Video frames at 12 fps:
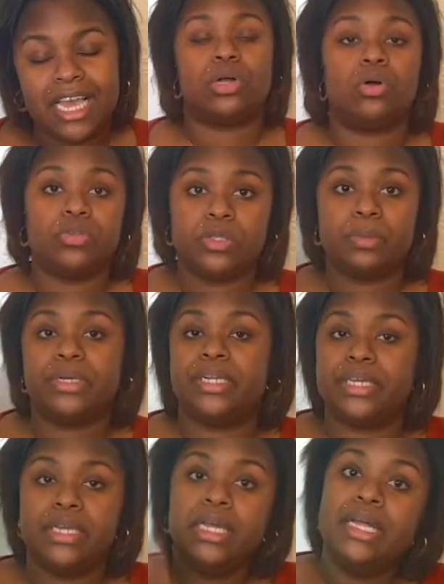Also put
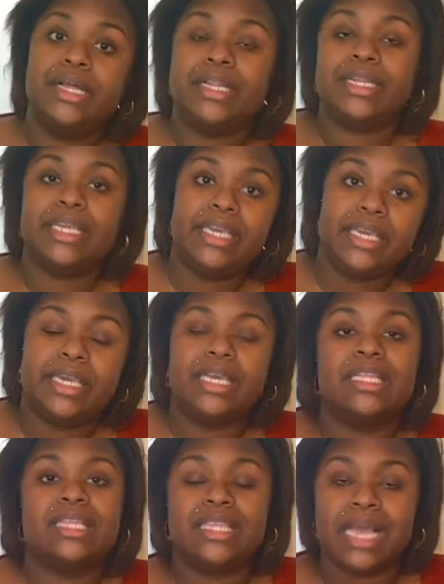a link
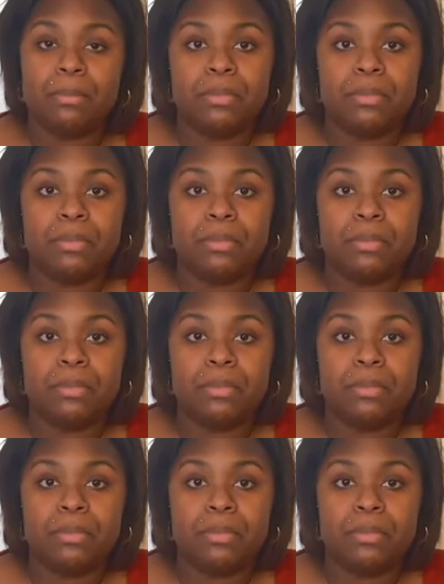down